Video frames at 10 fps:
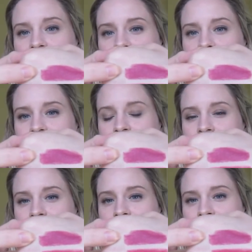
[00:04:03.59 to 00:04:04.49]
a
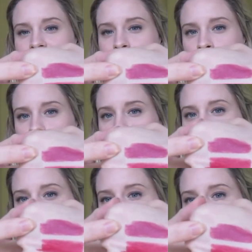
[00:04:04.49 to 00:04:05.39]
deep
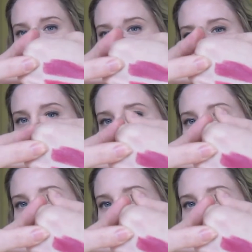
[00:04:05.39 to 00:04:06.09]
blue pink,